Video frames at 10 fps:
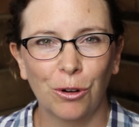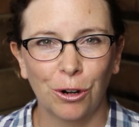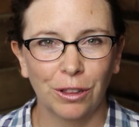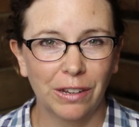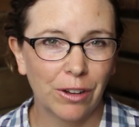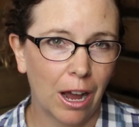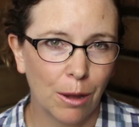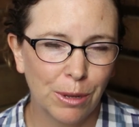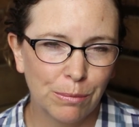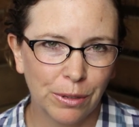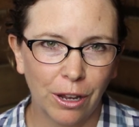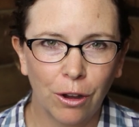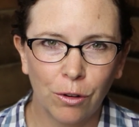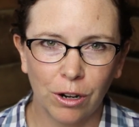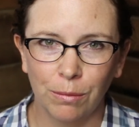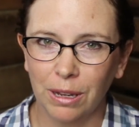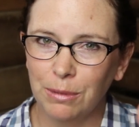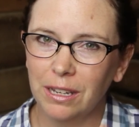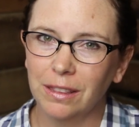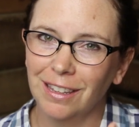or leave a comment below or
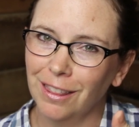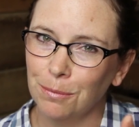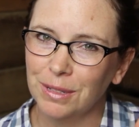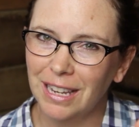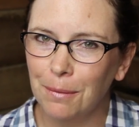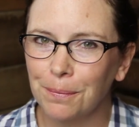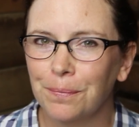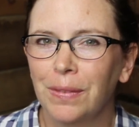maybe hit the thumbs up.